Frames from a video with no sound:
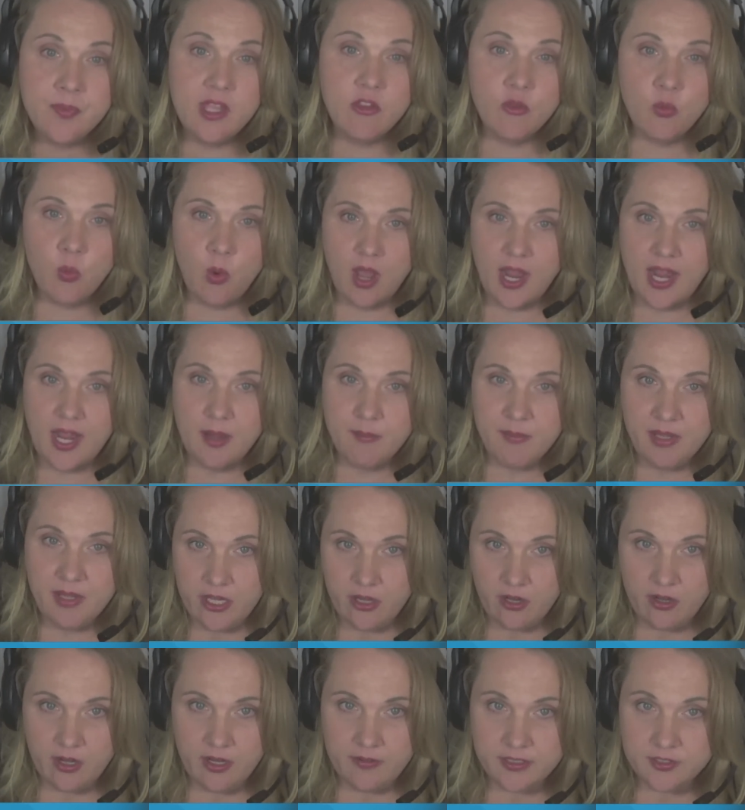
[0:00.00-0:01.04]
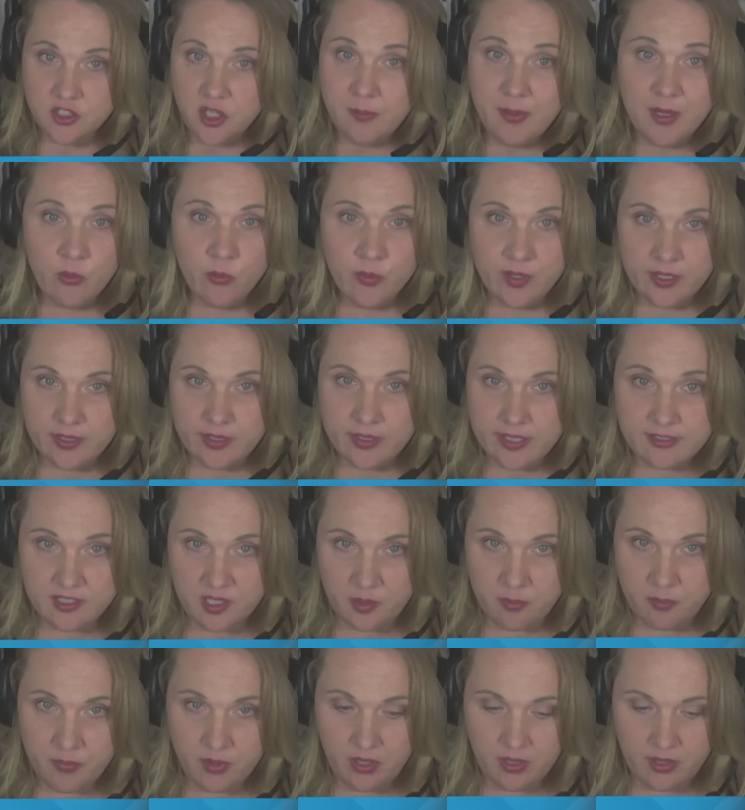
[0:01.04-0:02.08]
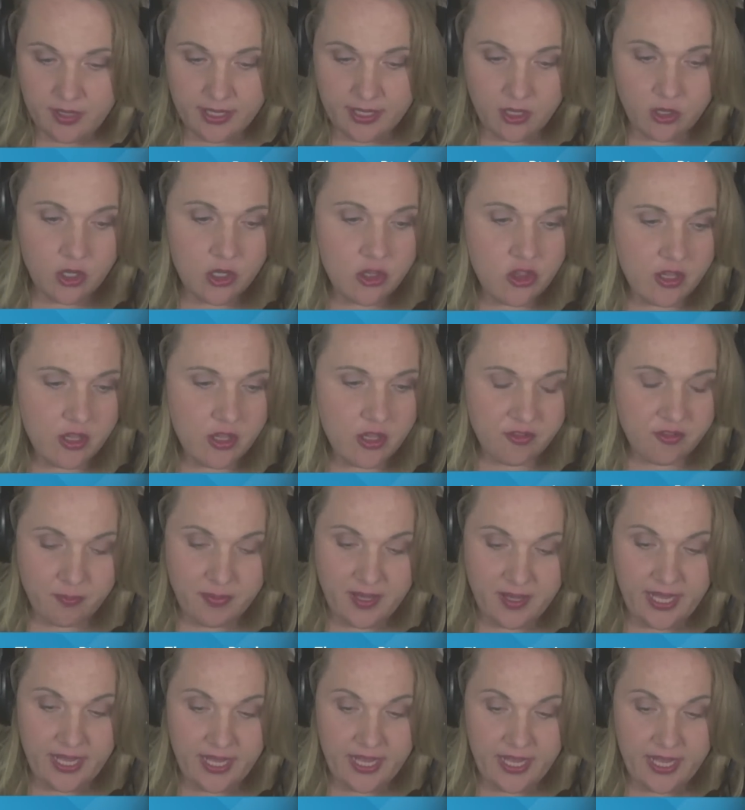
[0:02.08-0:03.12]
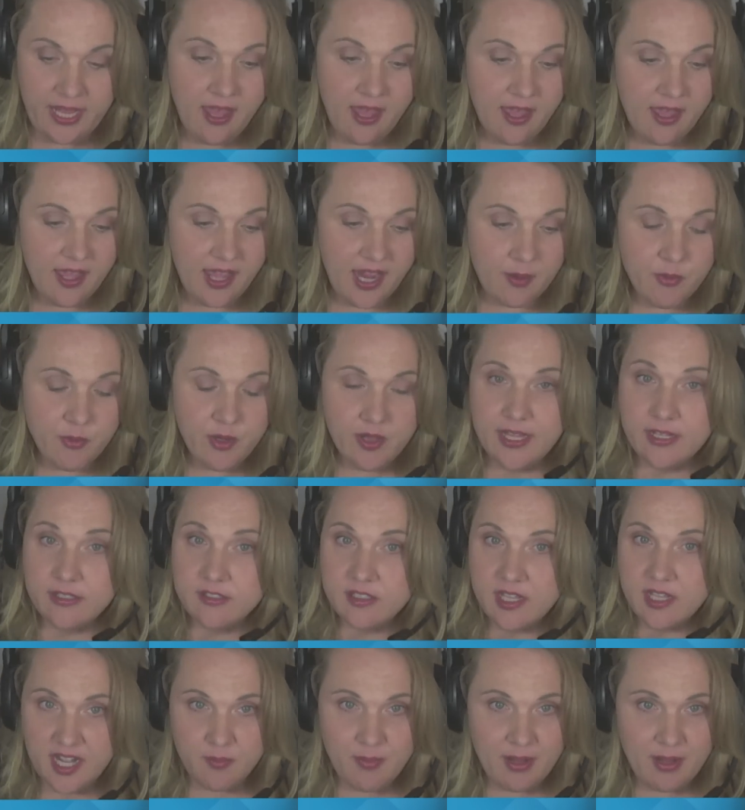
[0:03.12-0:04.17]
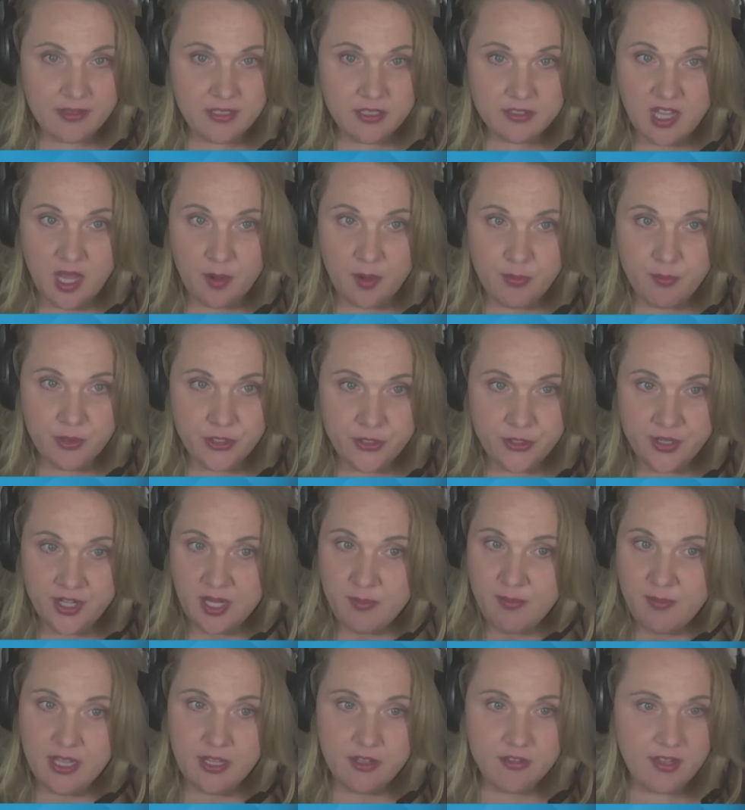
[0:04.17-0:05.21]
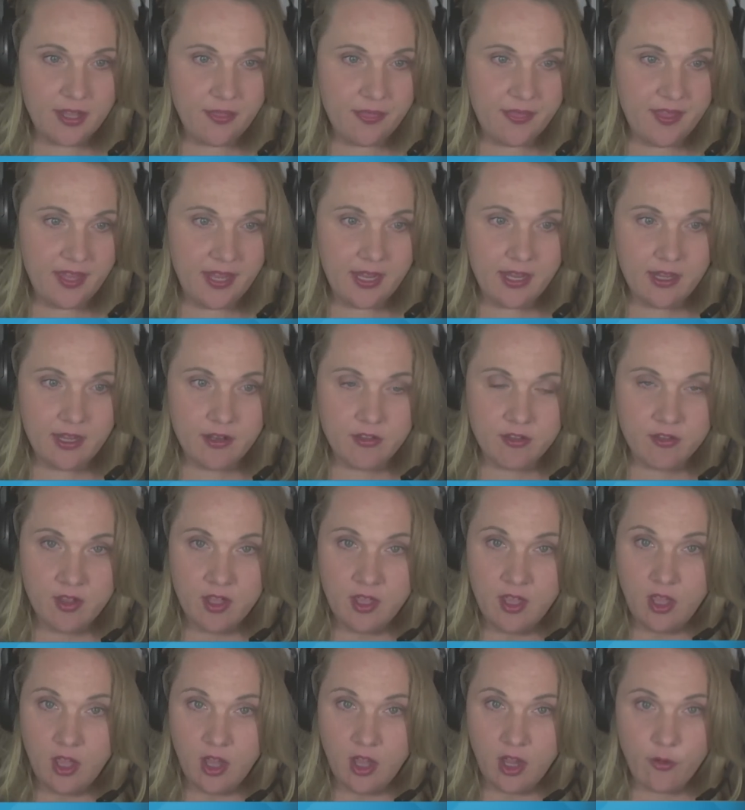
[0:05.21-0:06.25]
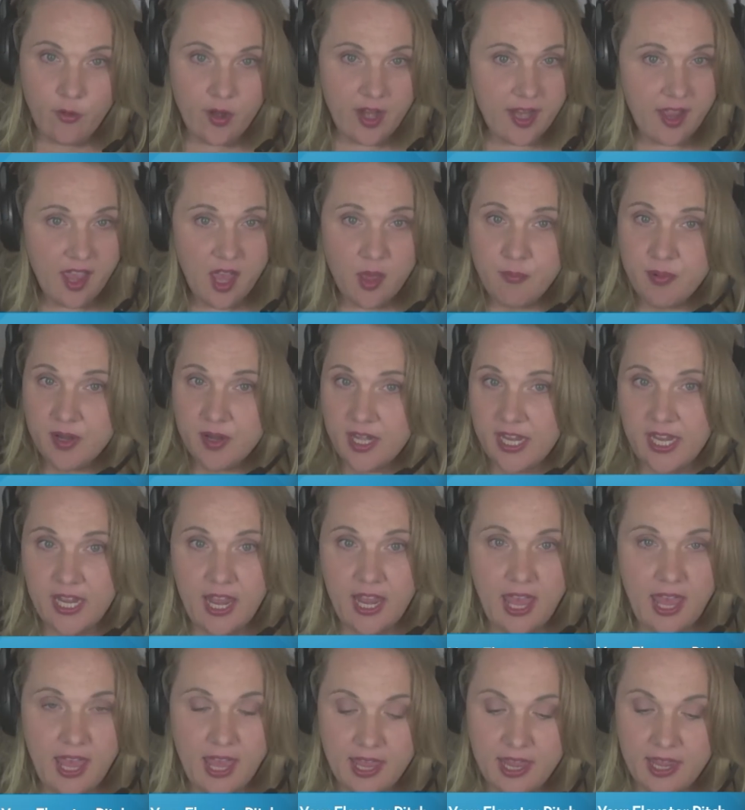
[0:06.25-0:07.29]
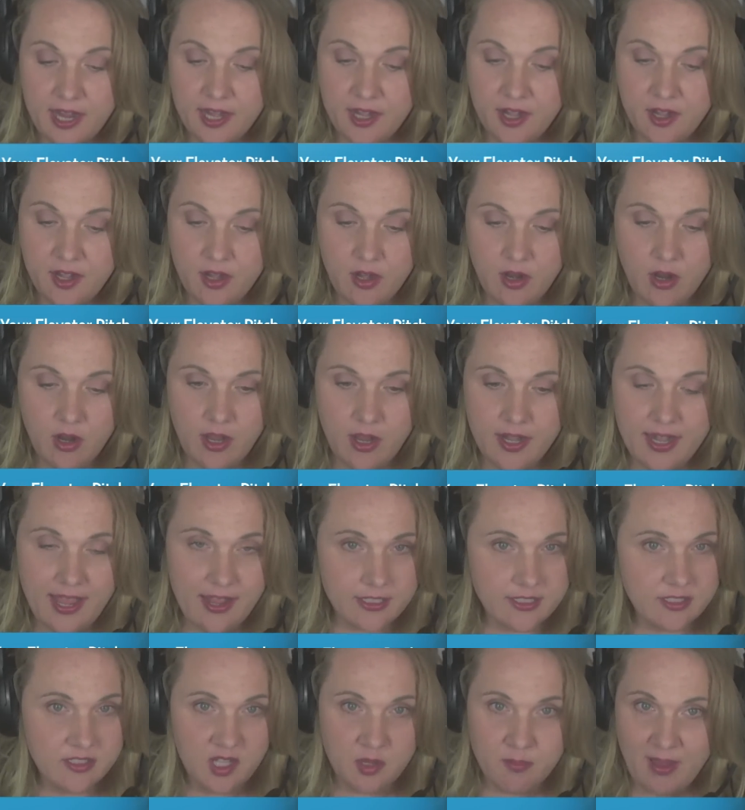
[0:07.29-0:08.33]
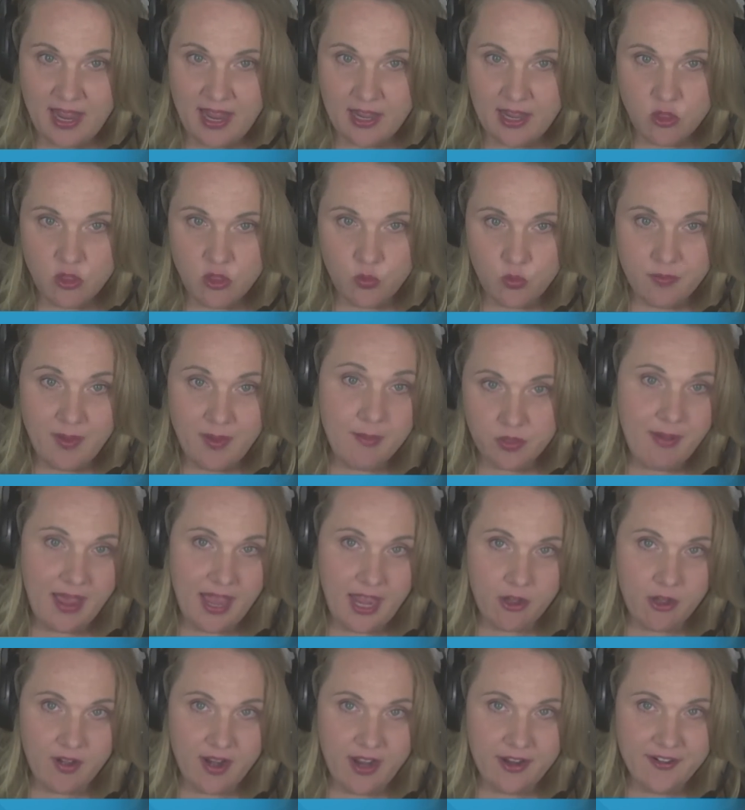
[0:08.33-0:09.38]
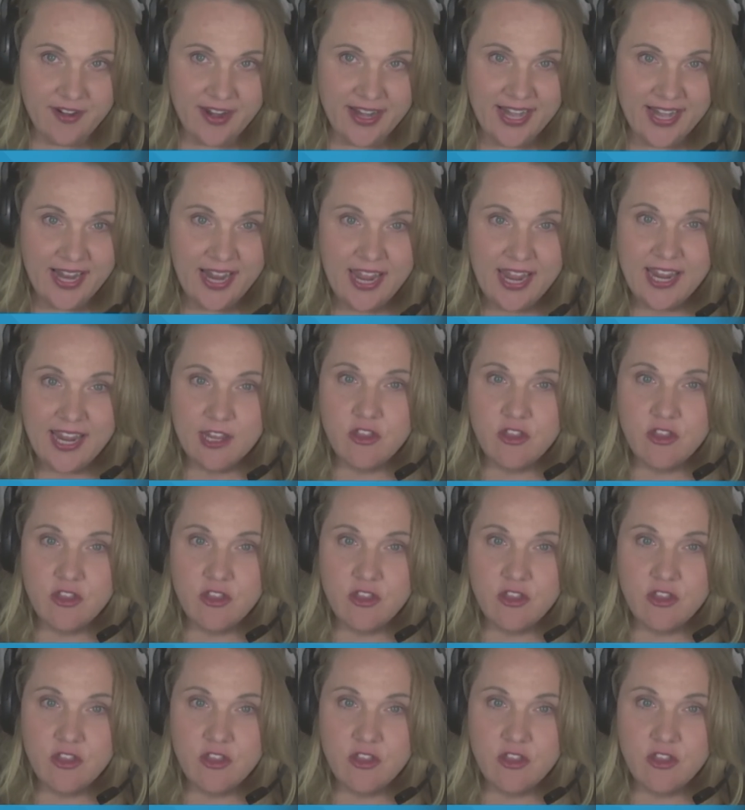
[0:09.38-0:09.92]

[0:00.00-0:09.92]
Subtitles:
is why I'm here. And this could be really simple. It could just be, I'm really excited about this opportunity because I think it's a great company and an excellent match with my background, right?